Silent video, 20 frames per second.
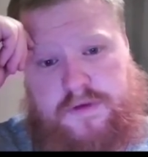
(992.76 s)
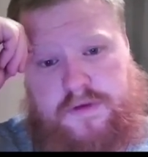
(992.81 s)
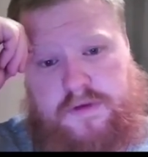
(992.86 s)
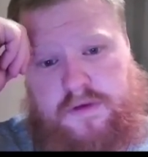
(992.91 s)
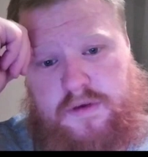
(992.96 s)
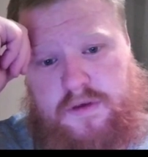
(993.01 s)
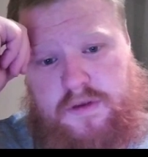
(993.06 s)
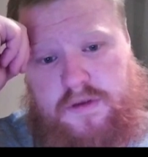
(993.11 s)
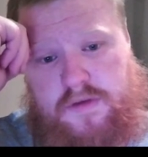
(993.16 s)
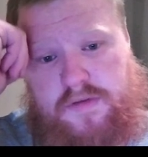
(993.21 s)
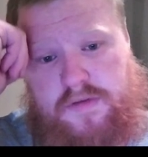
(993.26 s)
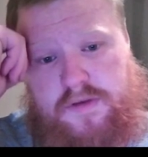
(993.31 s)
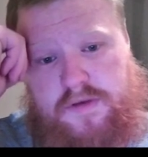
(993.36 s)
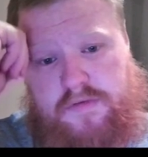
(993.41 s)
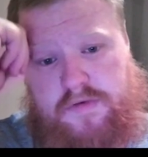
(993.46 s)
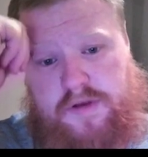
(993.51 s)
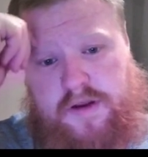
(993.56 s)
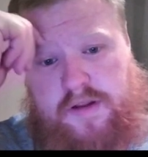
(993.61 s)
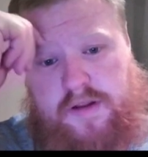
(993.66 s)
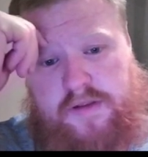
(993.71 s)
And
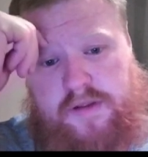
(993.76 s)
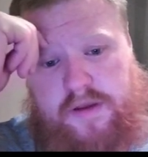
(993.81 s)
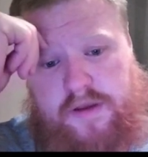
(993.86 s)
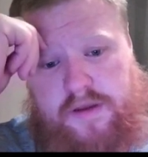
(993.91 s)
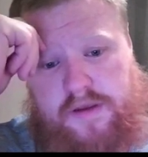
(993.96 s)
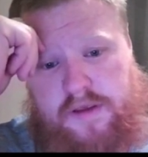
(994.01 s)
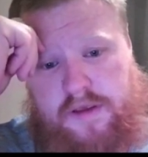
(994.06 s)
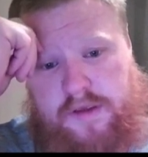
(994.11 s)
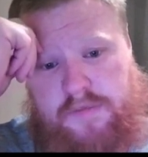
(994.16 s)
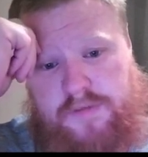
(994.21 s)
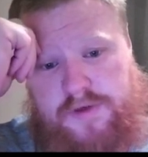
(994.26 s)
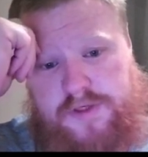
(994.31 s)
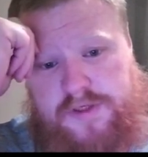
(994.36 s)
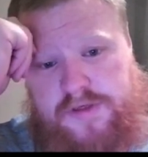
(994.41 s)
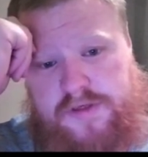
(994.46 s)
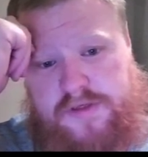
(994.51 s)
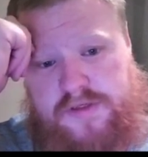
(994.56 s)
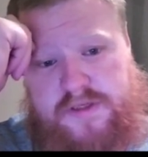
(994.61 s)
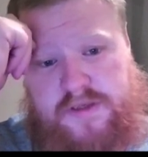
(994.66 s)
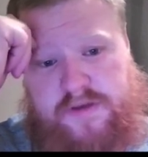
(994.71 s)
theoretically, I can keep pushing
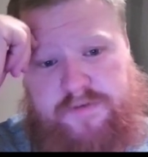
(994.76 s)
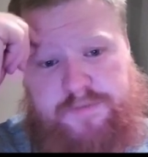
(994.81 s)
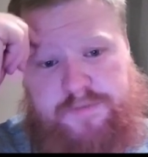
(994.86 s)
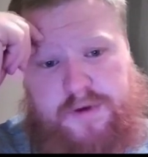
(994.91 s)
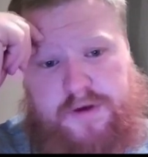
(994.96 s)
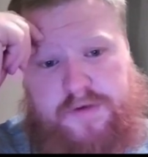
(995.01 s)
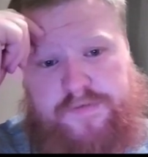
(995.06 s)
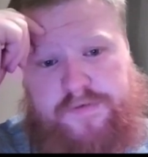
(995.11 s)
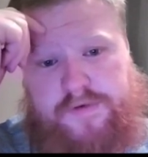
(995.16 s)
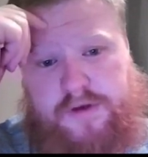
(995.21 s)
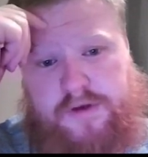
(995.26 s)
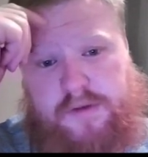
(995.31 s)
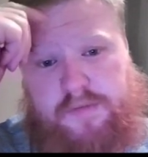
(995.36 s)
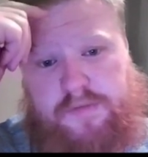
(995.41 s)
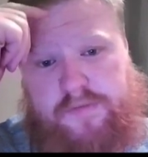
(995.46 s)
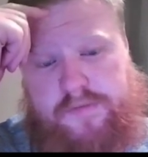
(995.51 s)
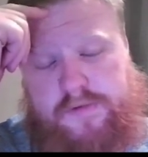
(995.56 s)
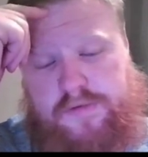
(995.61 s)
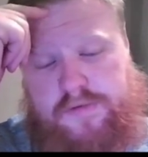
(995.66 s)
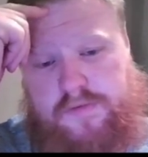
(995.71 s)
this f-pawn for a couple
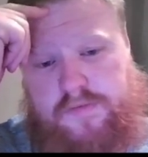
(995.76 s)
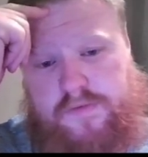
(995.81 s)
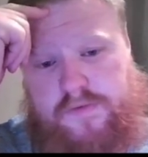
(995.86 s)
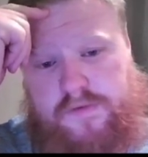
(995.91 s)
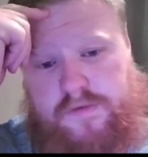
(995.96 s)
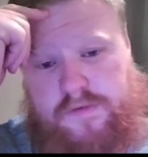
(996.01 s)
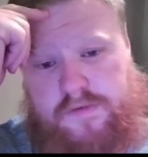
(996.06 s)
moves.